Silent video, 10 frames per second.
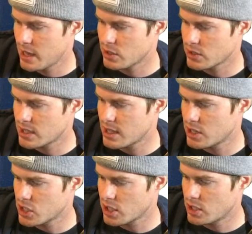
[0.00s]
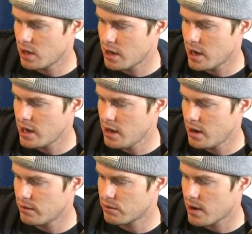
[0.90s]
You'll see there's a ton
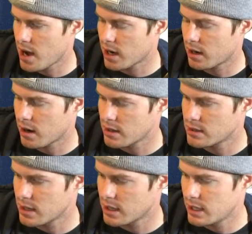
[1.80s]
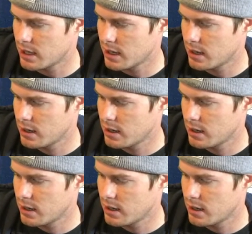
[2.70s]
of raw cards on here.